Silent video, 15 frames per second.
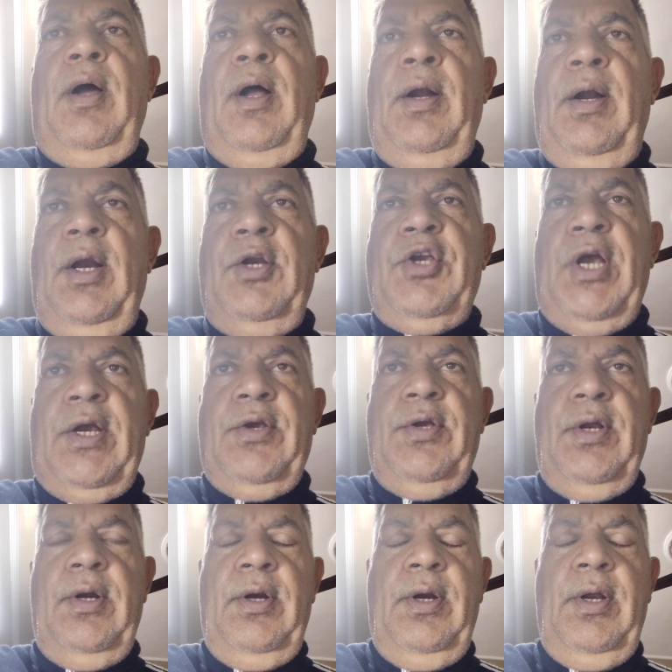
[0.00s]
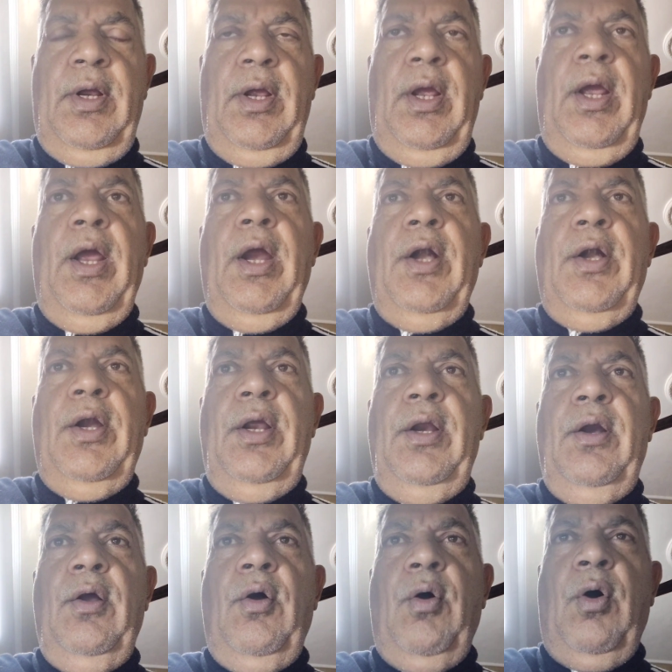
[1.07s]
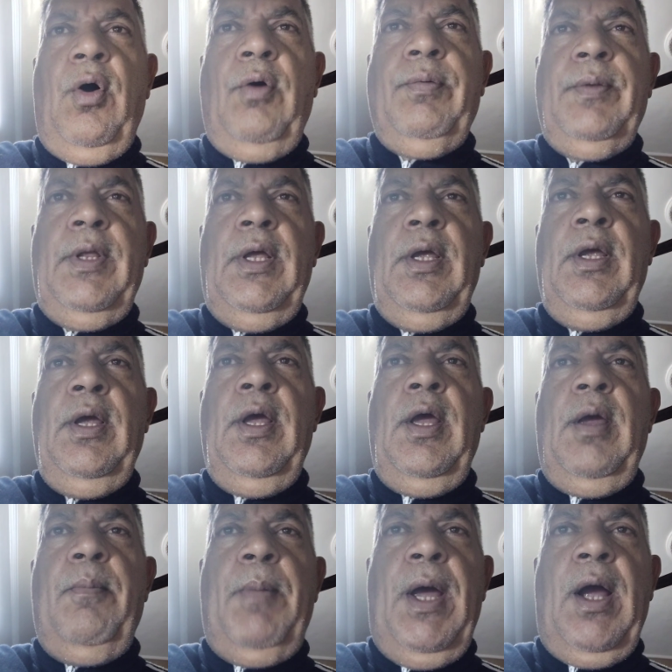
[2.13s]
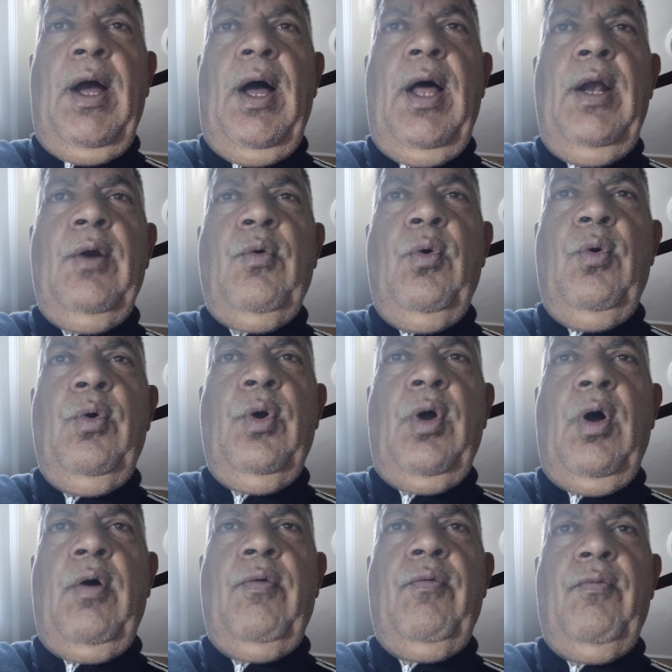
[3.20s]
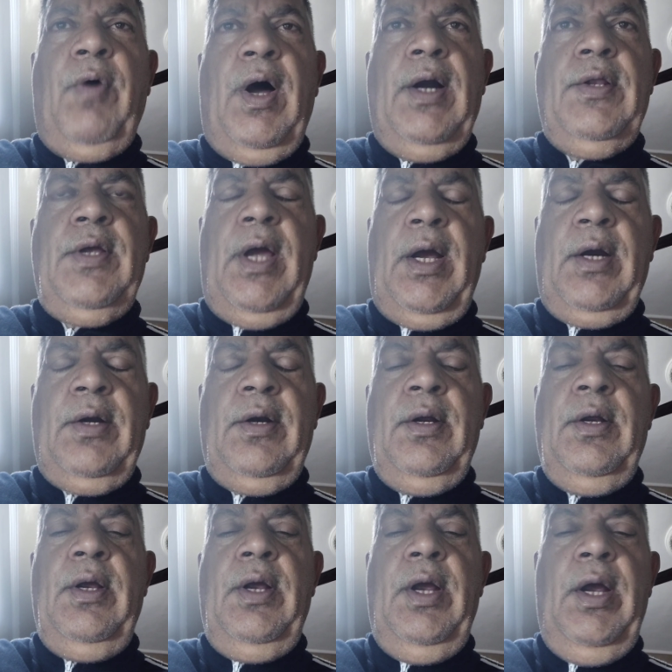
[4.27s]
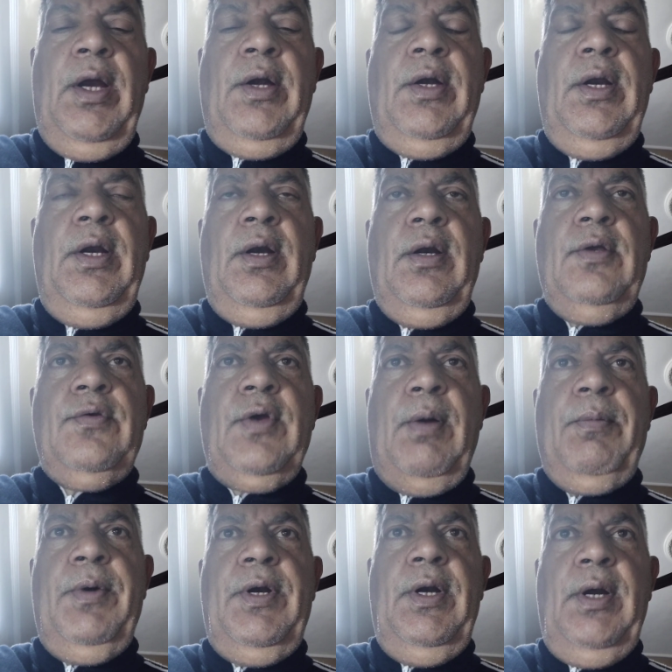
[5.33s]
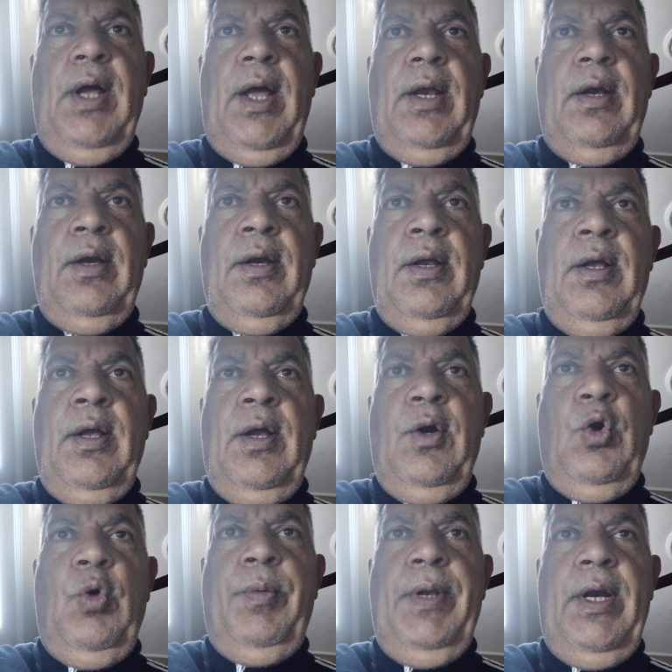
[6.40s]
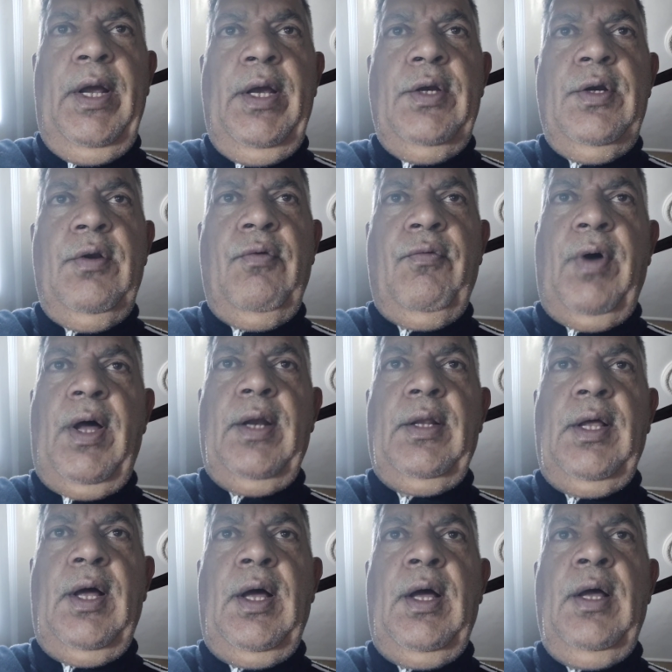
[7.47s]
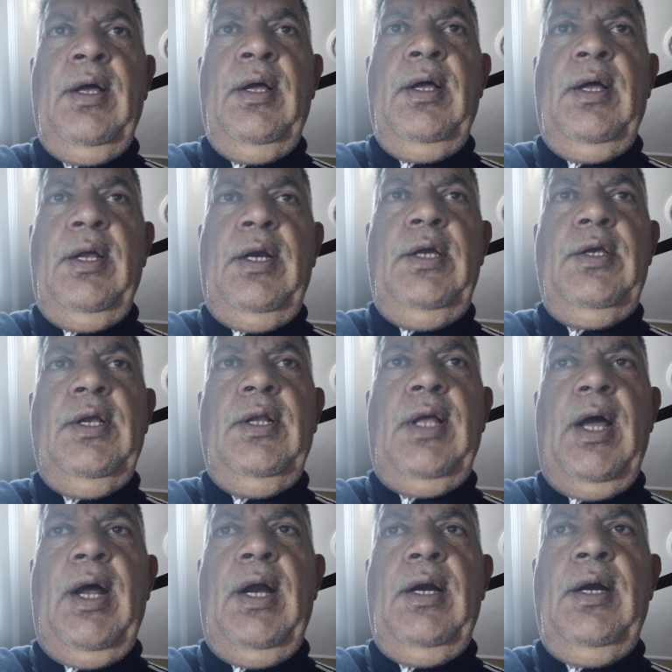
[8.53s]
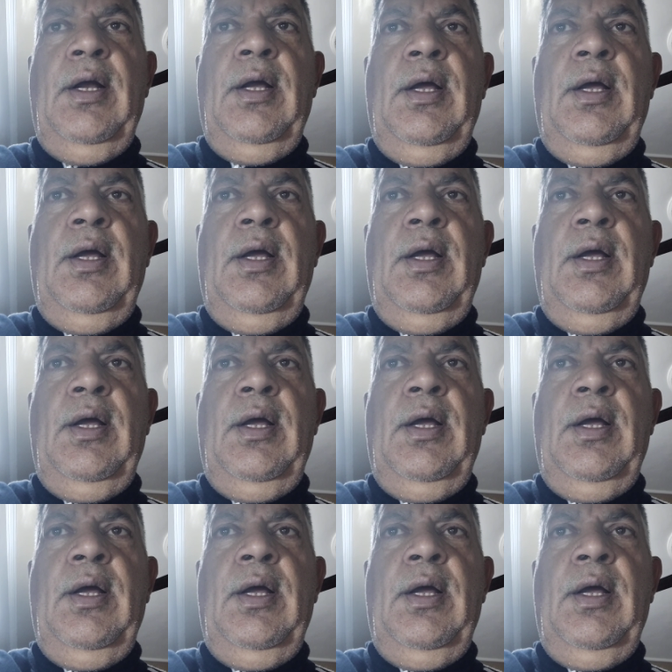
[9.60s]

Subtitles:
under Section 18 of the Bengal Court of Wards Act 1879 to be raised for the reason that